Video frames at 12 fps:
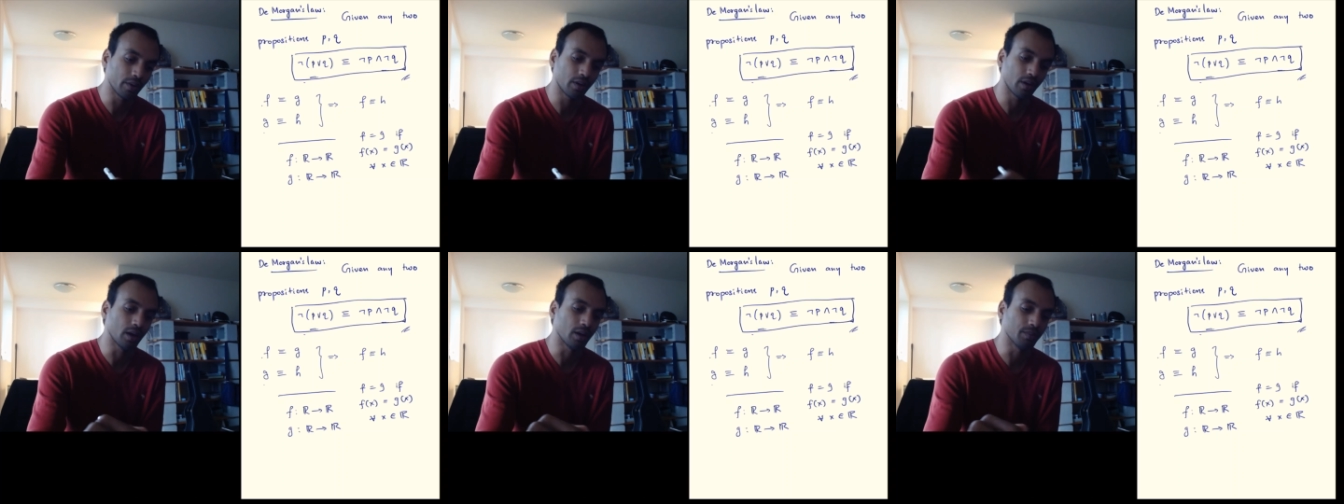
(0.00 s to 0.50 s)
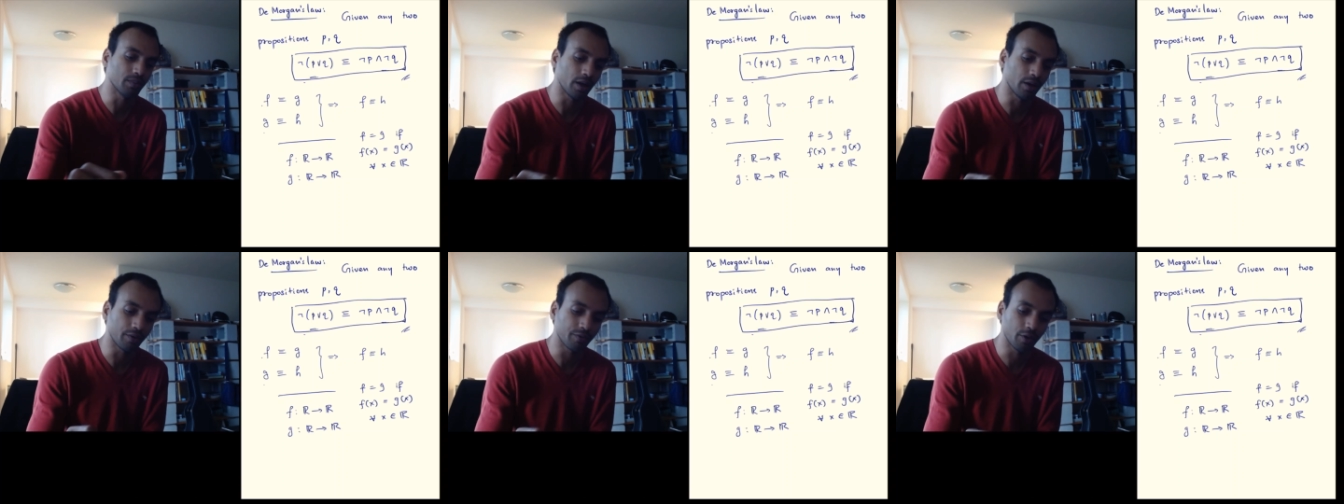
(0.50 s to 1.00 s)
um,
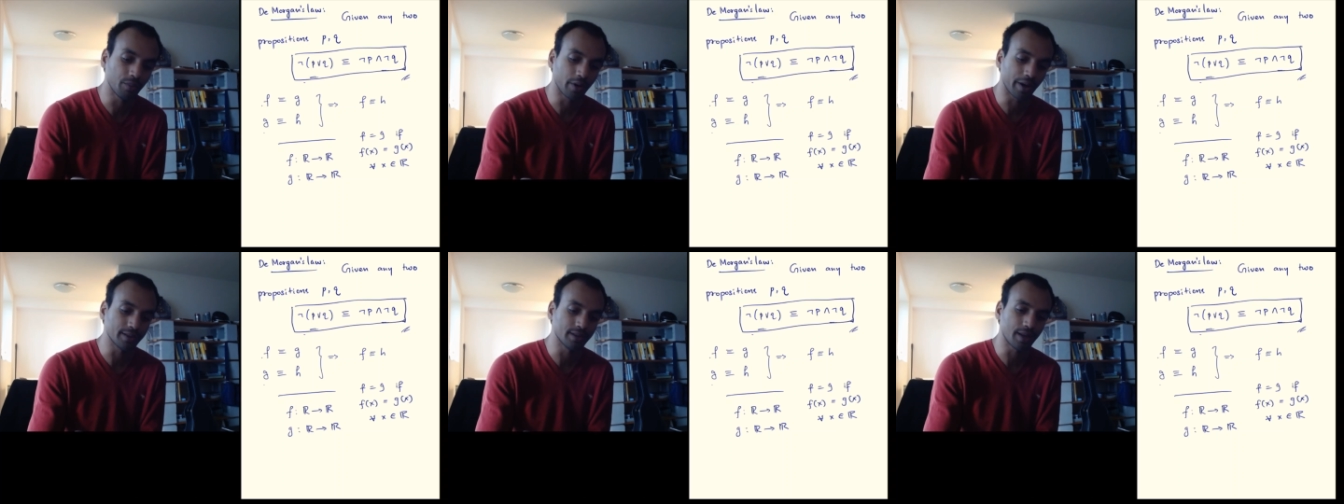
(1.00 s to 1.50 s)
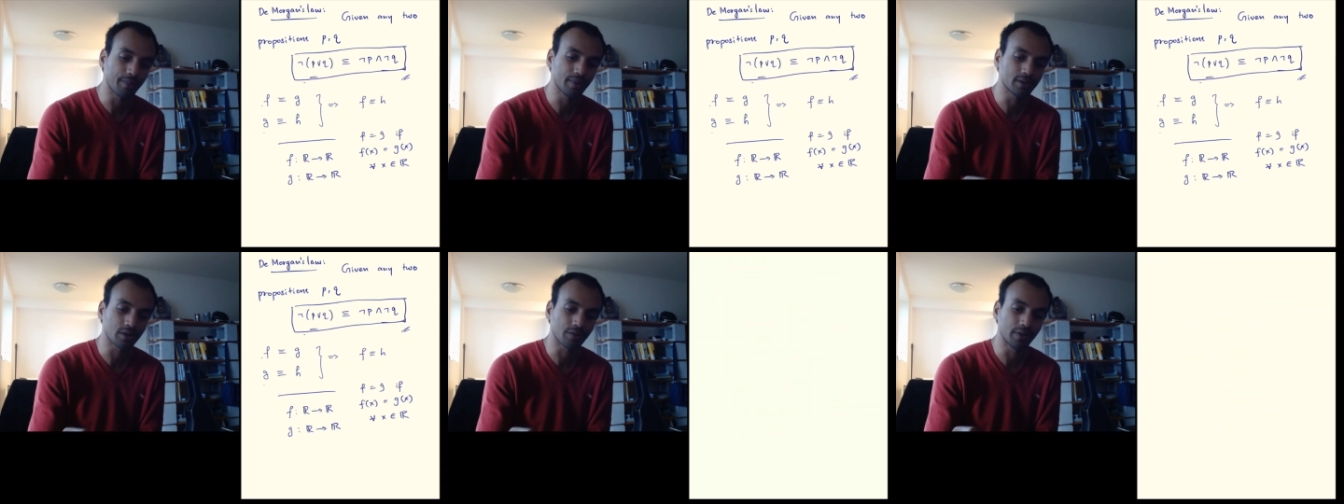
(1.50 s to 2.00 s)
a few more
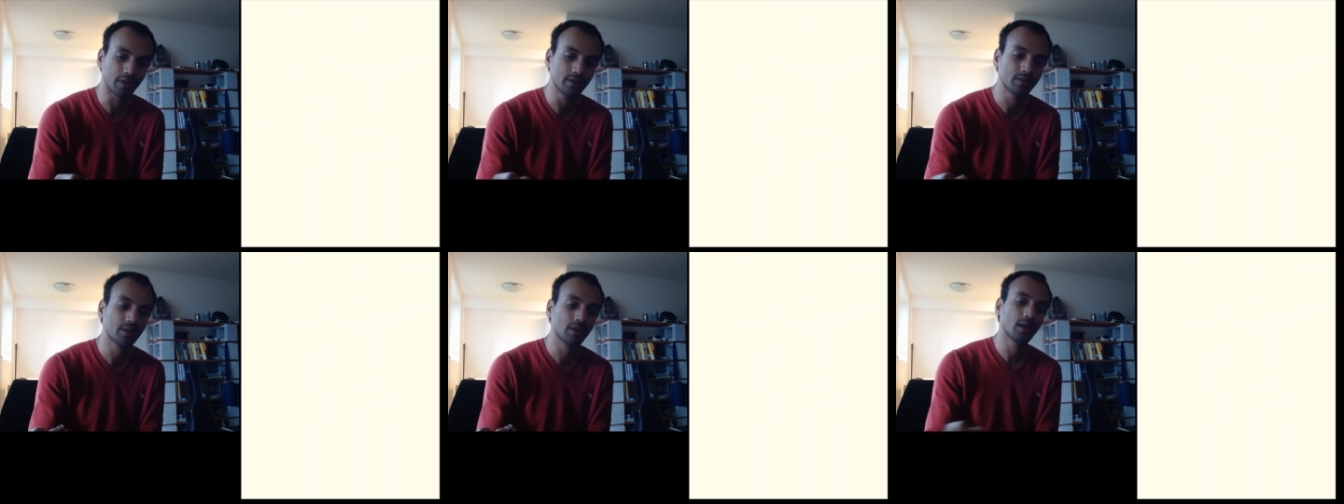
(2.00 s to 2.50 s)
examples of this.